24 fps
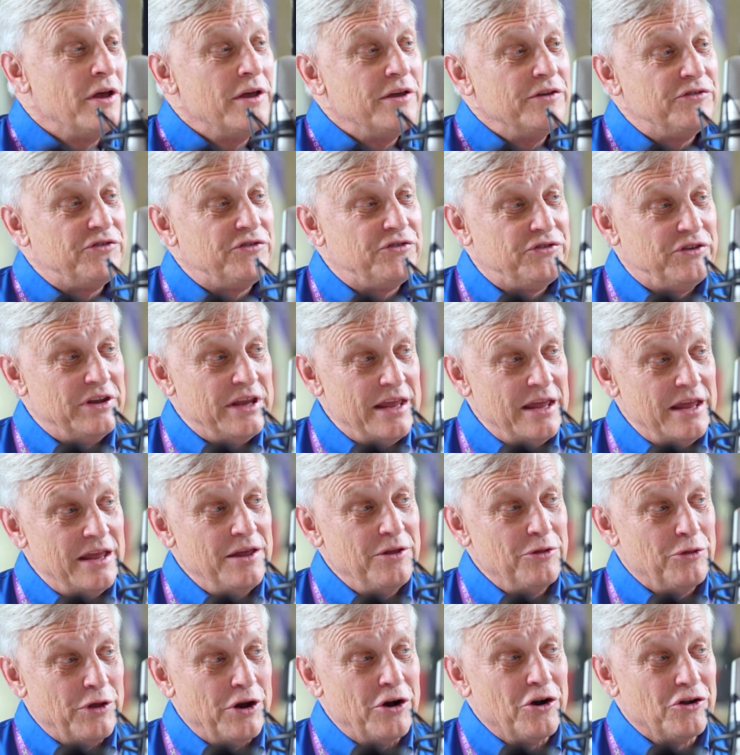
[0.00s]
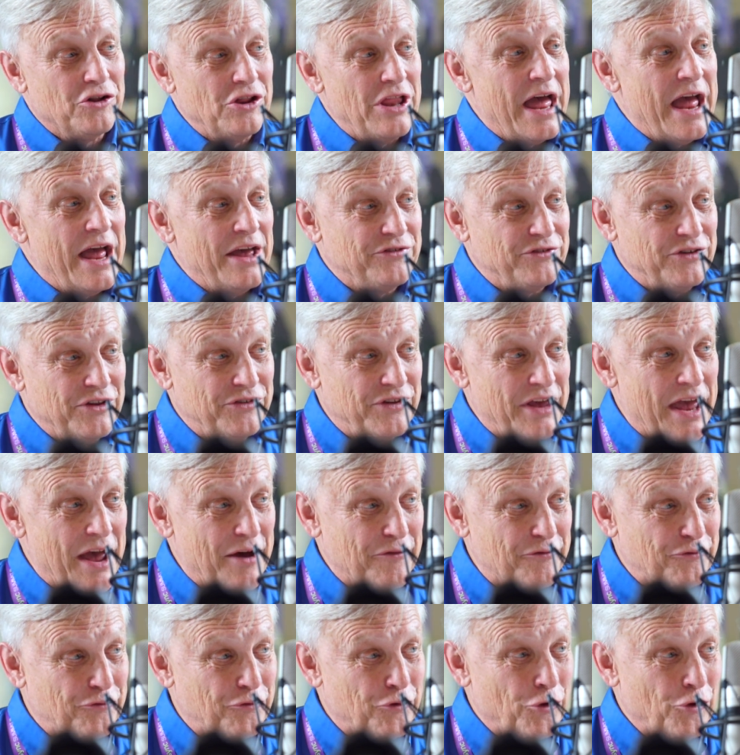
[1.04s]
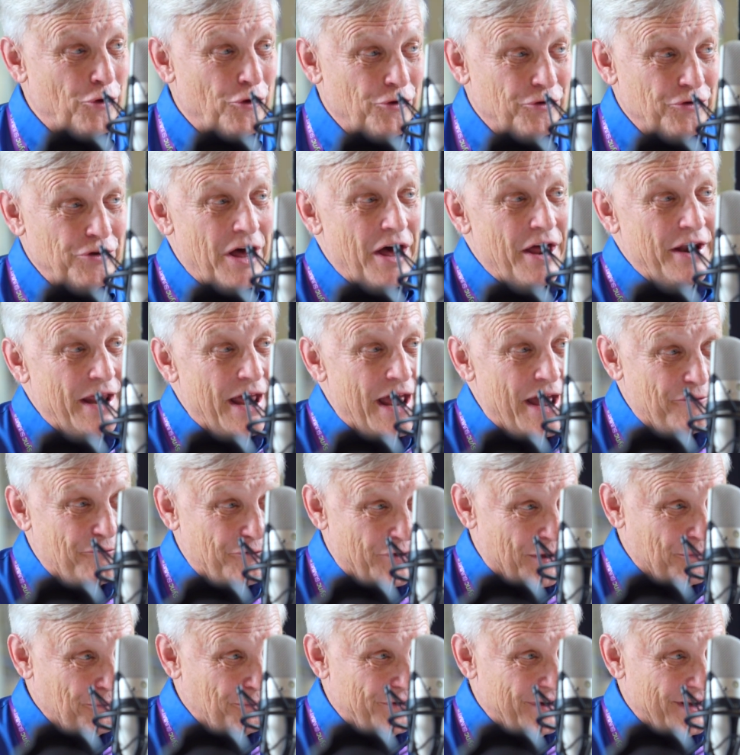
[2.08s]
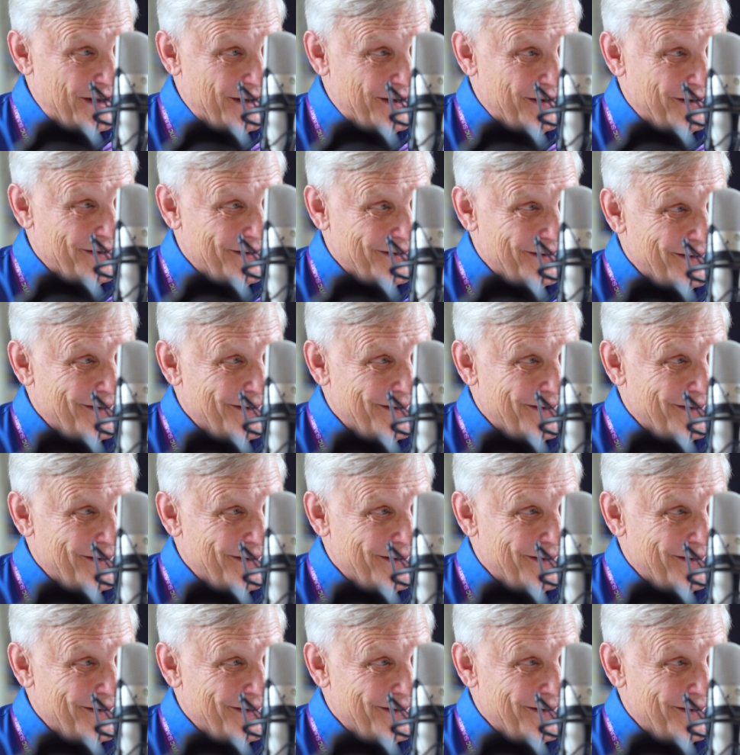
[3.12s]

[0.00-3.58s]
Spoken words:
see their glass as half full, not half empty.